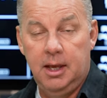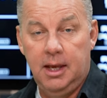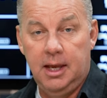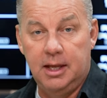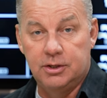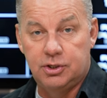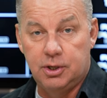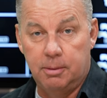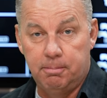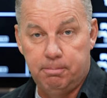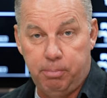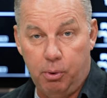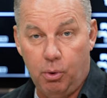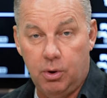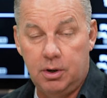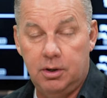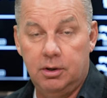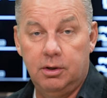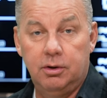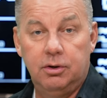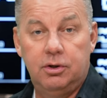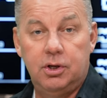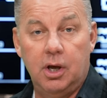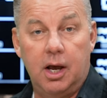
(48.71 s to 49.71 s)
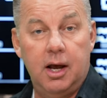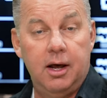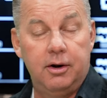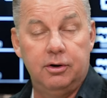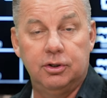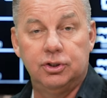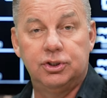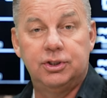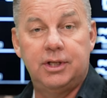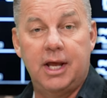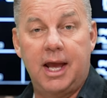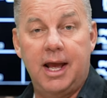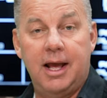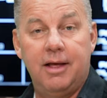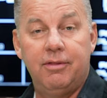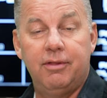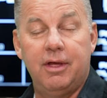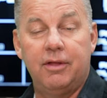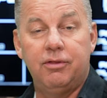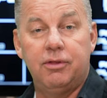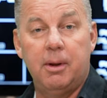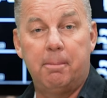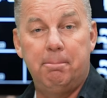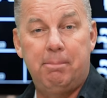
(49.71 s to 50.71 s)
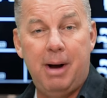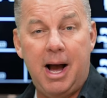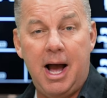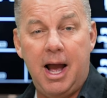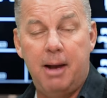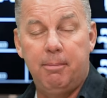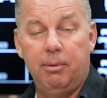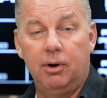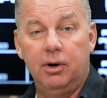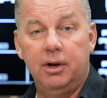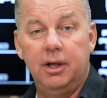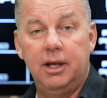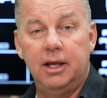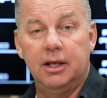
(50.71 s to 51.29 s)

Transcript: It's important to understand that the Bible